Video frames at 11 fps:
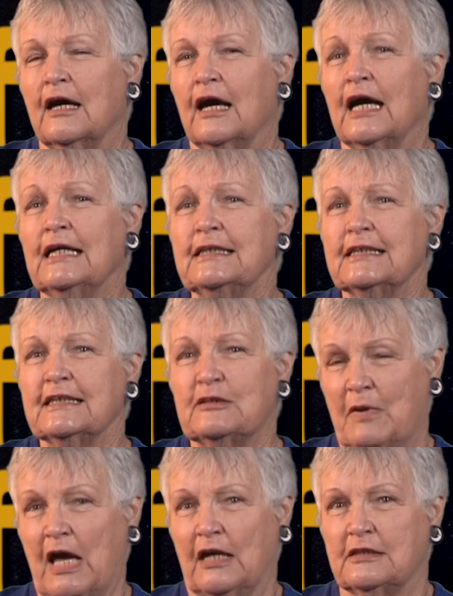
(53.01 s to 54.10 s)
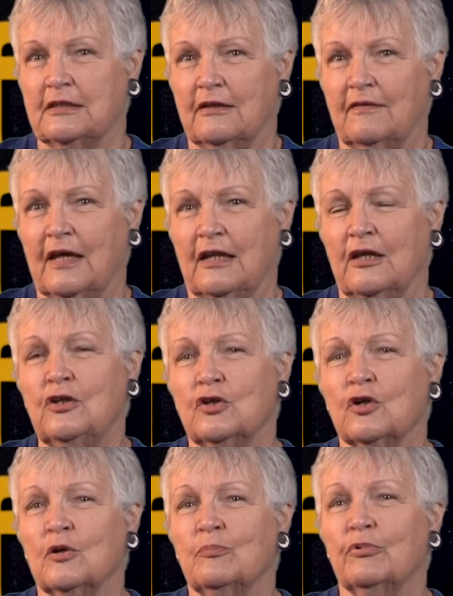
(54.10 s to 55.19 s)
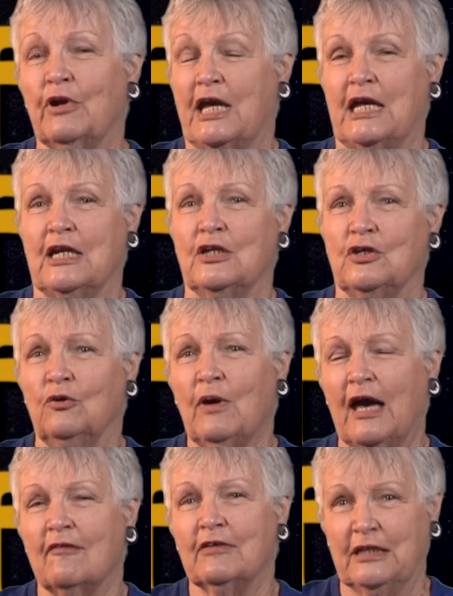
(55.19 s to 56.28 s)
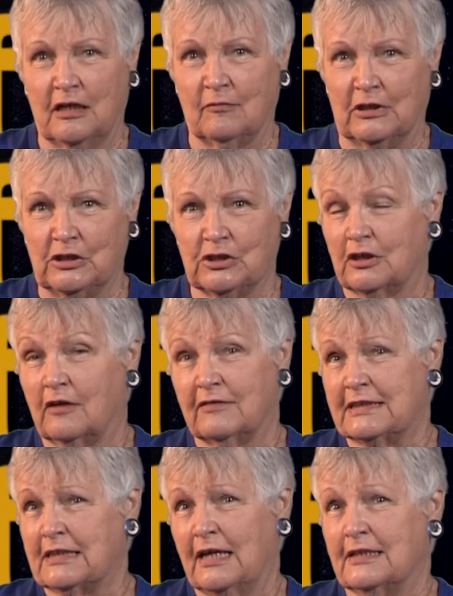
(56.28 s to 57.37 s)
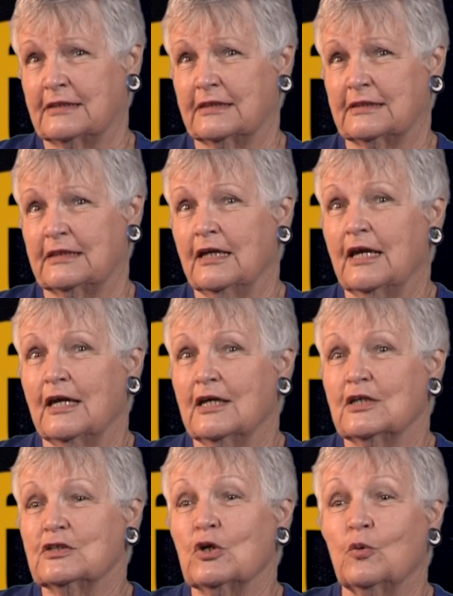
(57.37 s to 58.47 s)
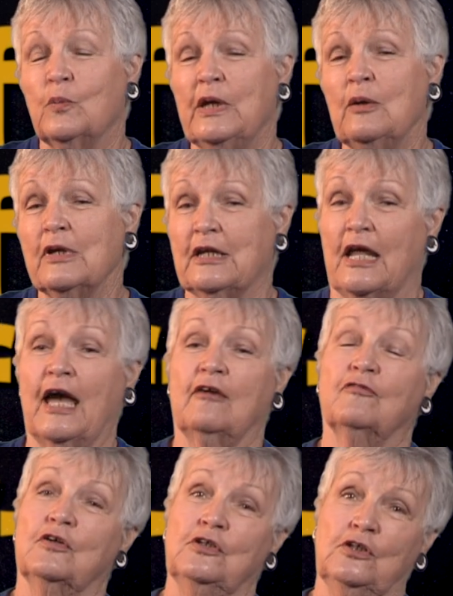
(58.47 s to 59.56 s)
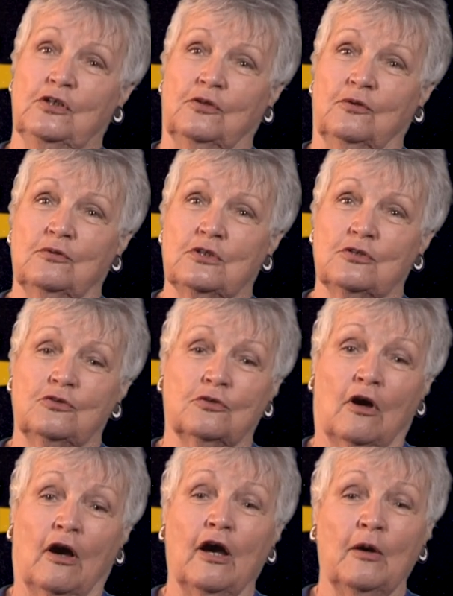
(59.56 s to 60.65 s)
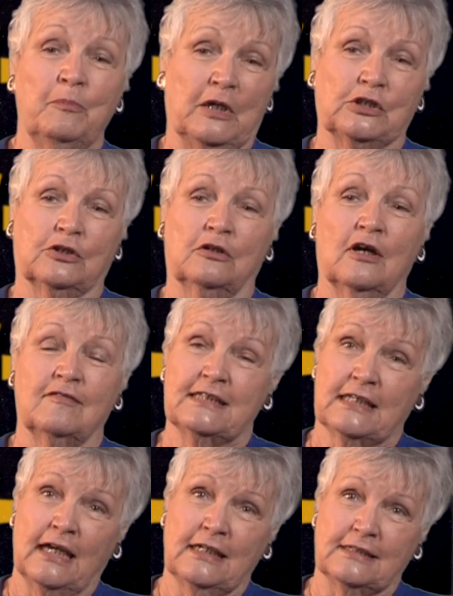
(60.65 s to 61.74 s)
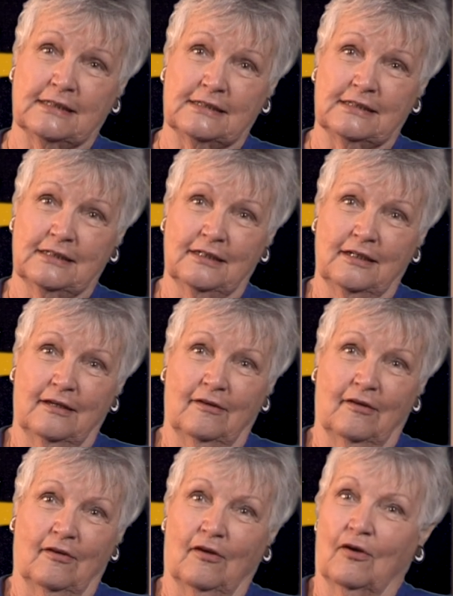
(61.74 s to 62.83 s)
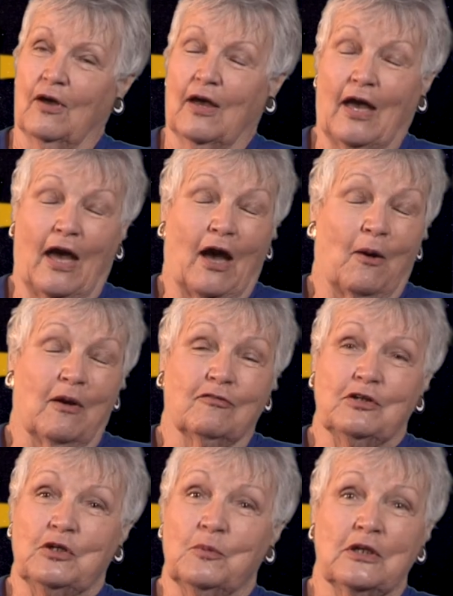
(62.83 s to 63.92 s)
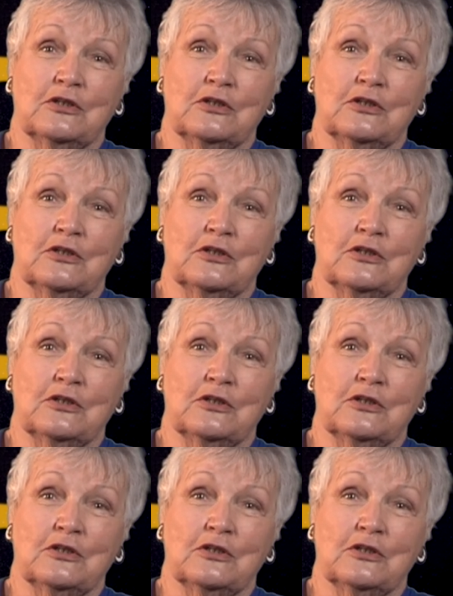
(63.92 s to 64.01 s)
I suspect that in your brain you have an image of a scientist. So we would like for you to draw a picture of a scientist, however you want